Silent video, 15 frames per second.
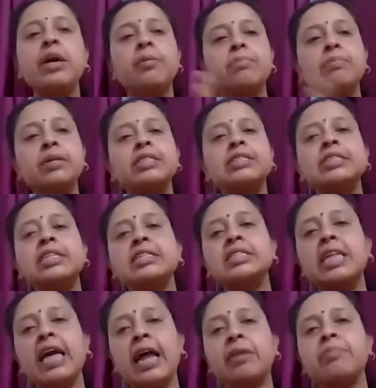business
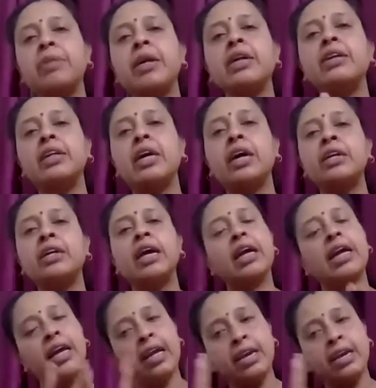can be done
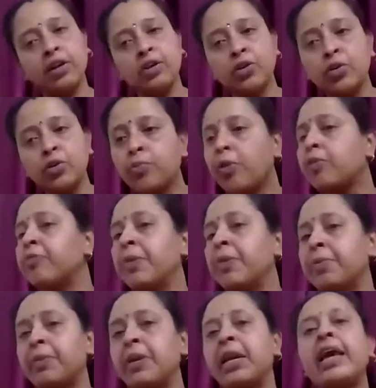in a group of
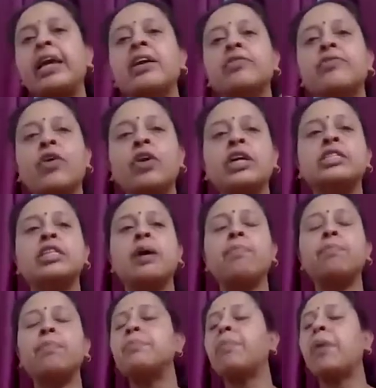people, like for
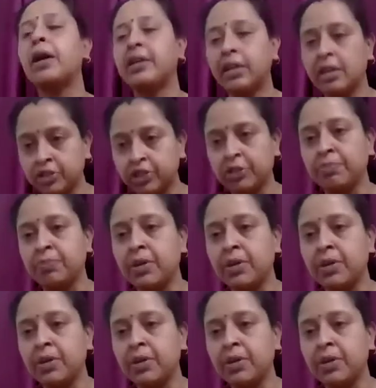example partnership.